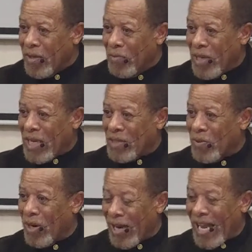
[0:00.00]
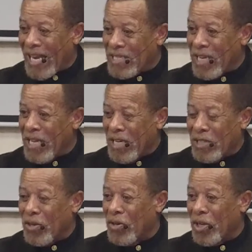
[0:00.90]
Because what I got to say
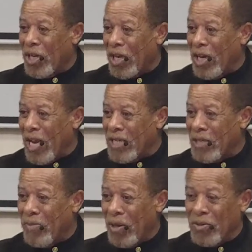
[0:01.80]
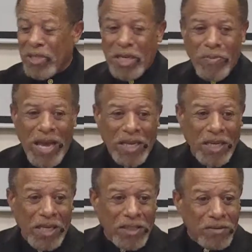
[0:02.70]
is going to kick Nancy Pelosi in the back
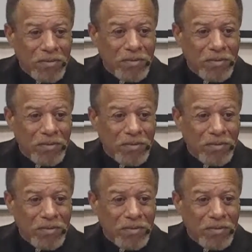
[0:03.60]
end.